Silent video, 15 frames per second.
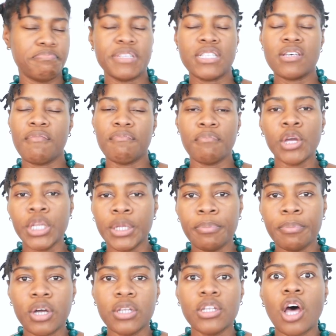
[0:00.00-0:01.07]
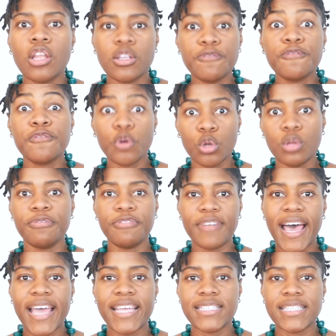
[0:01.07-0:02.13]
bit of money, but not the full
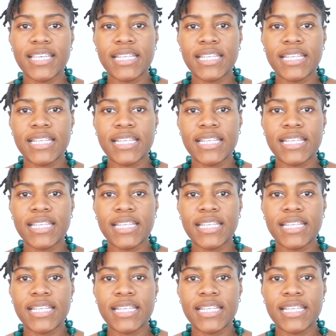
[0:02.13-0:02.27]
flight.